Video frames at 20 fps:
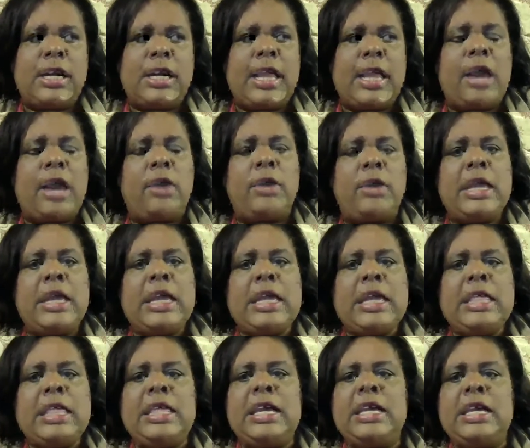Now,
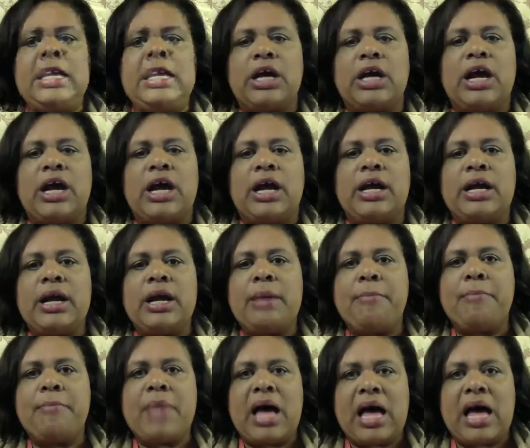these are
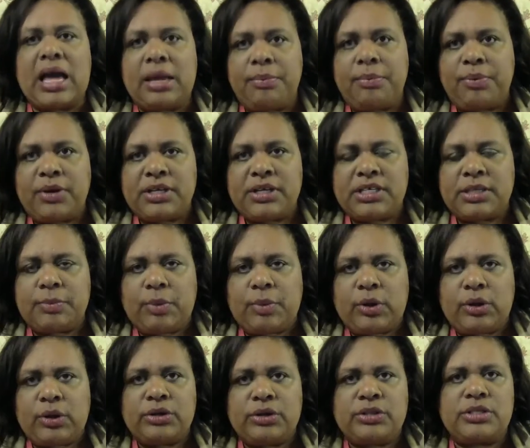my
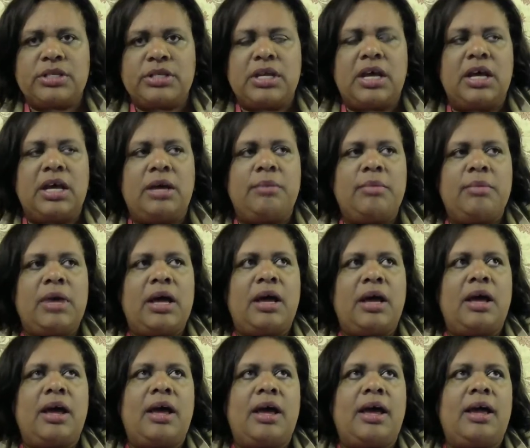principles. I'm
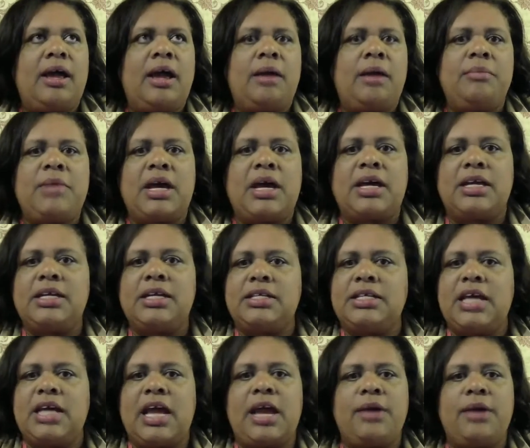not going
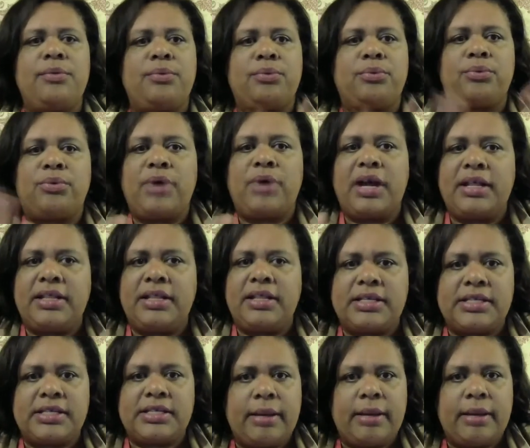to say I read
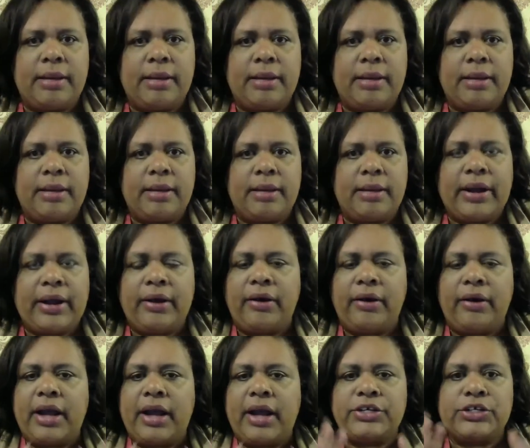this somewhere
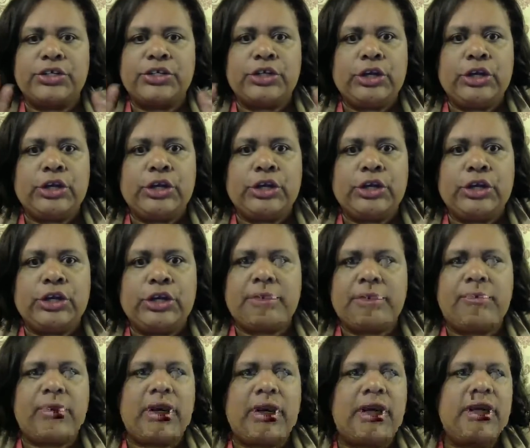or I just knew this
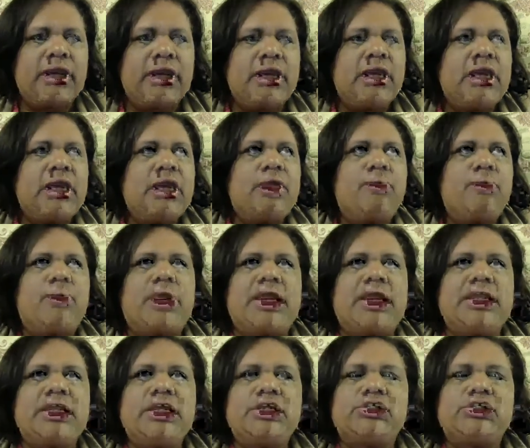somewhere,
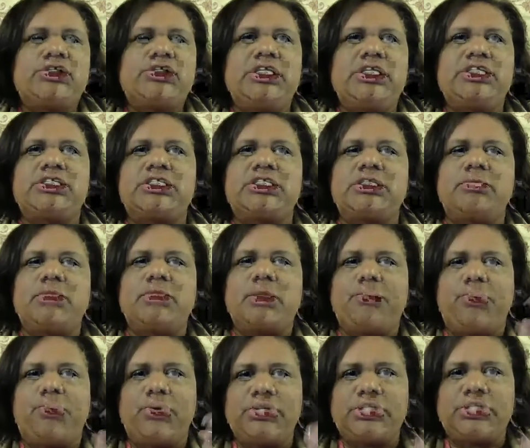right? So these are some of
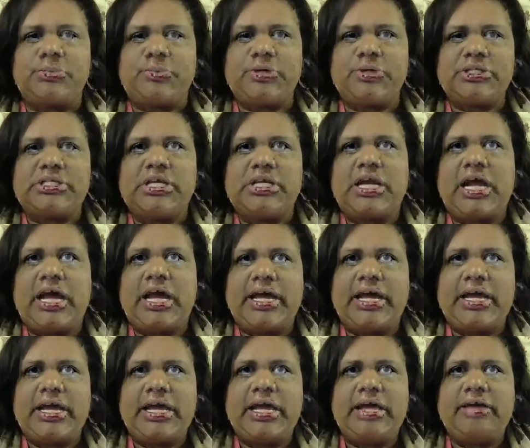the principles that
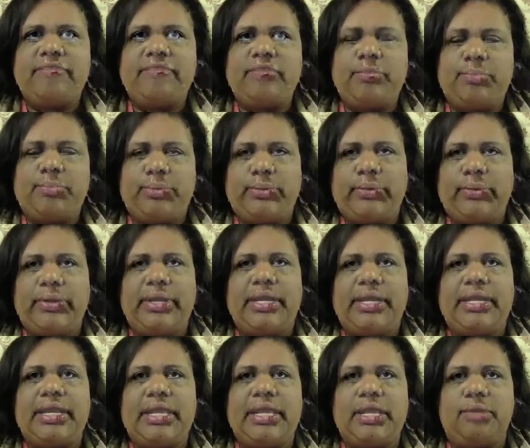I have
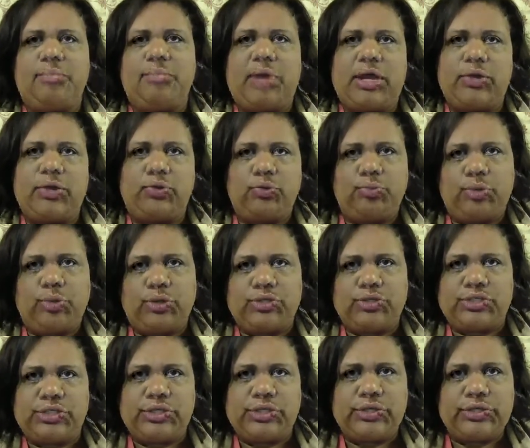employed in my own
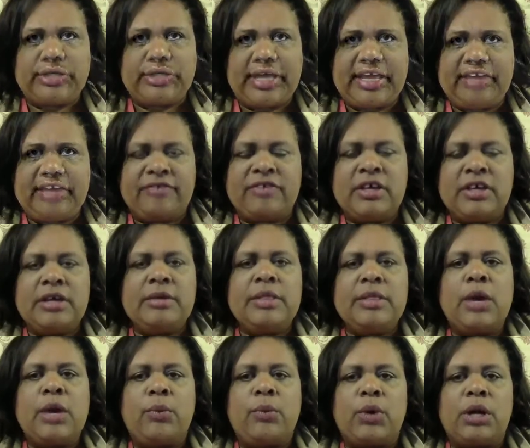personal life.
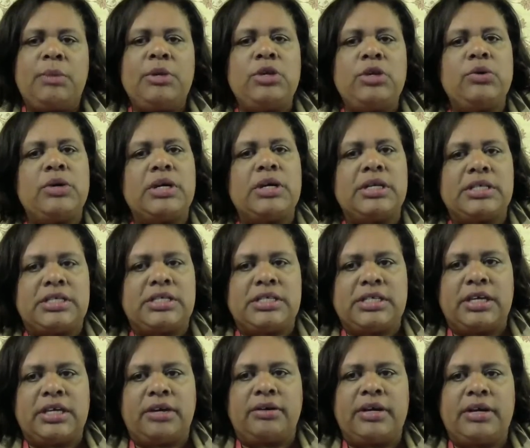And we're going to be doing a
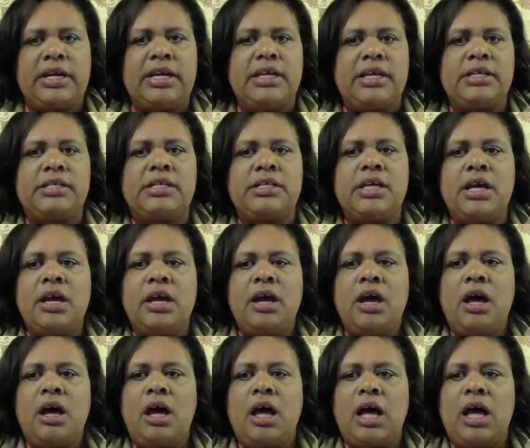series
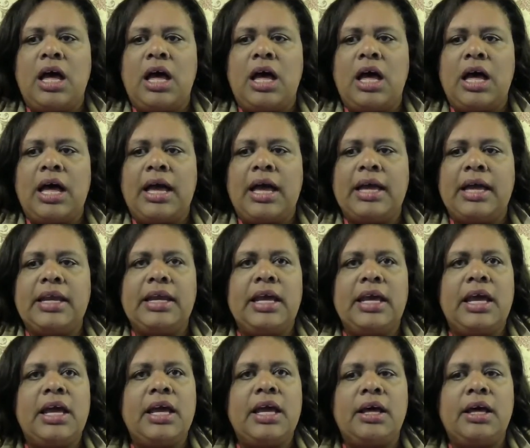
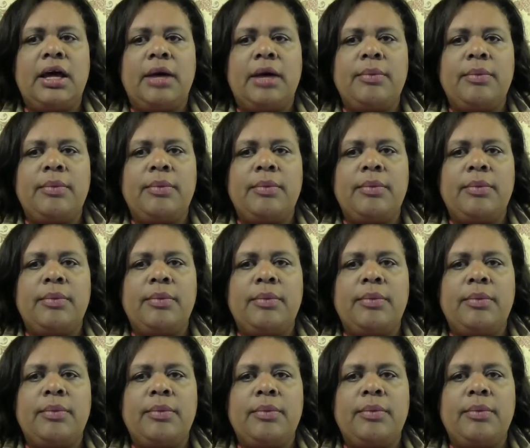on
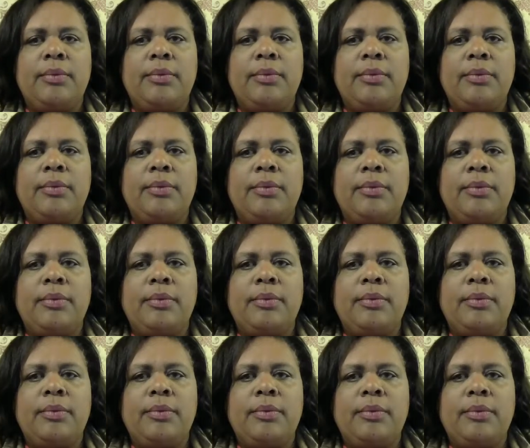principles of
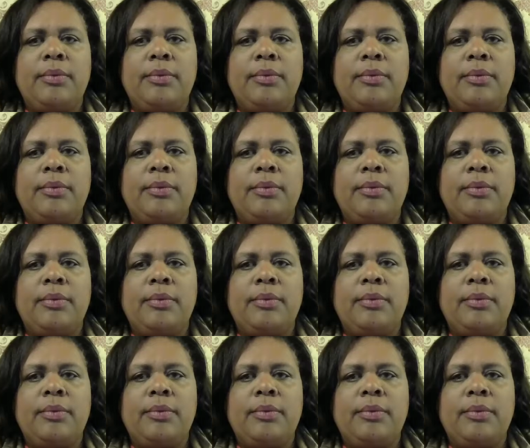
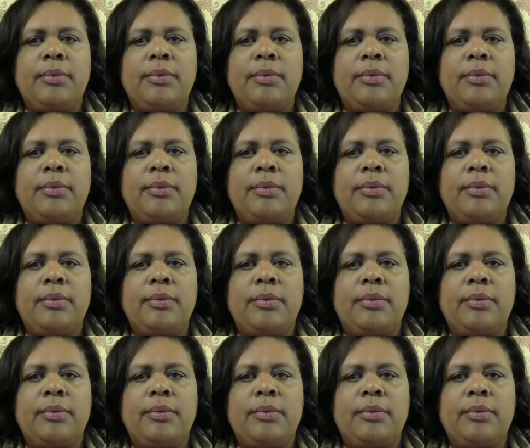manifestation. So we'll be
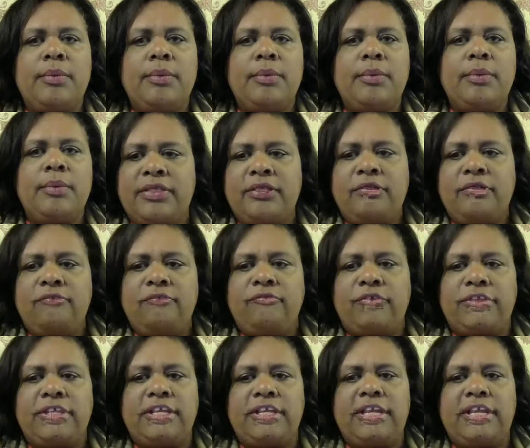talking about this
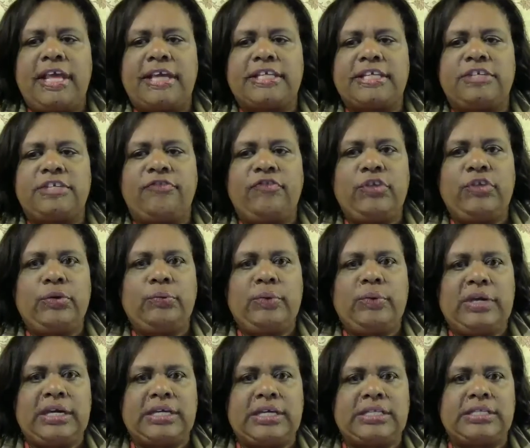for the
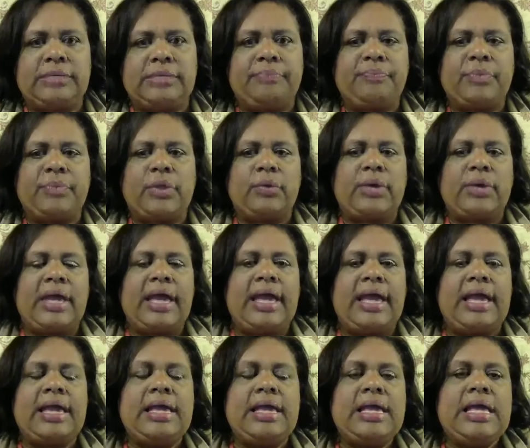next few weeks,
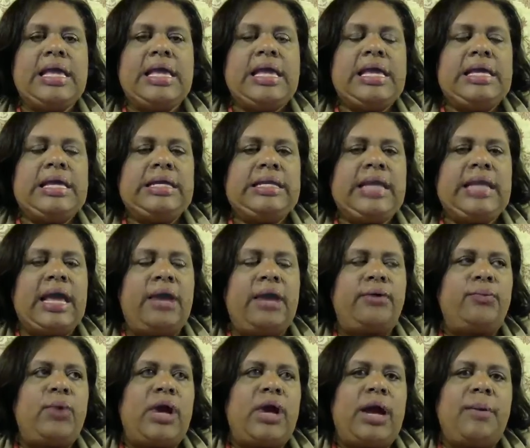okay?
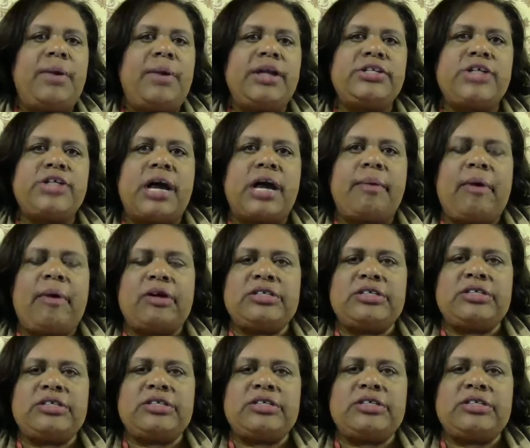Now, what I want to
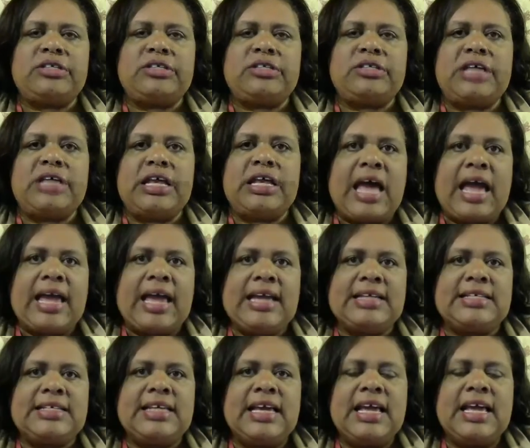talk about tonight
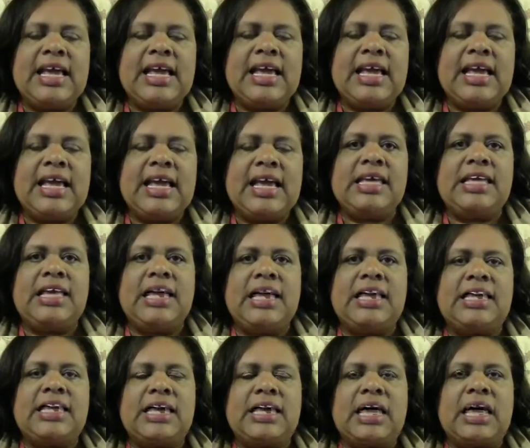is
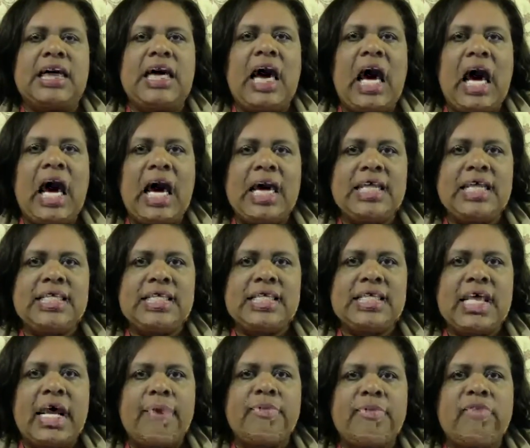this
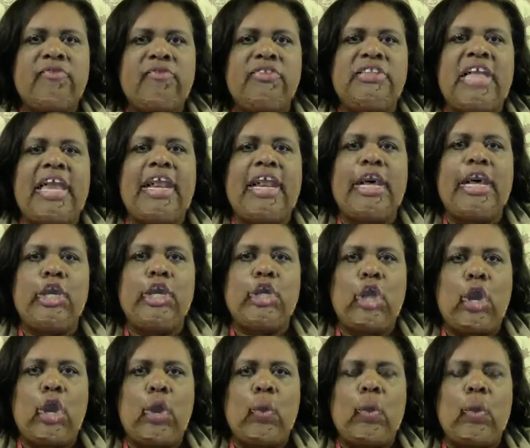concept of letting
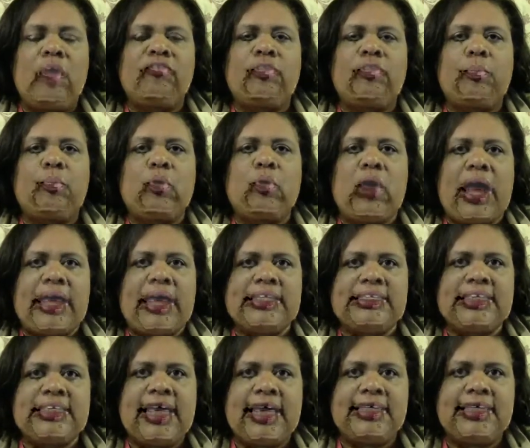go of the
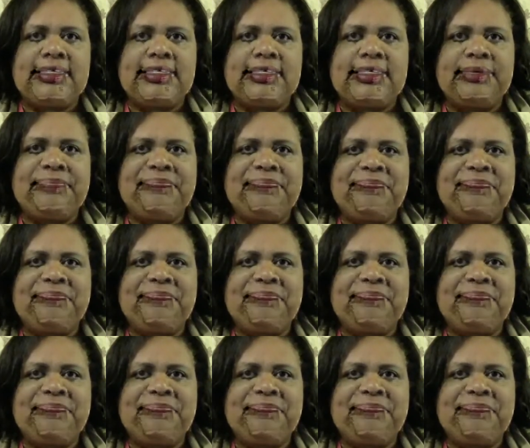process.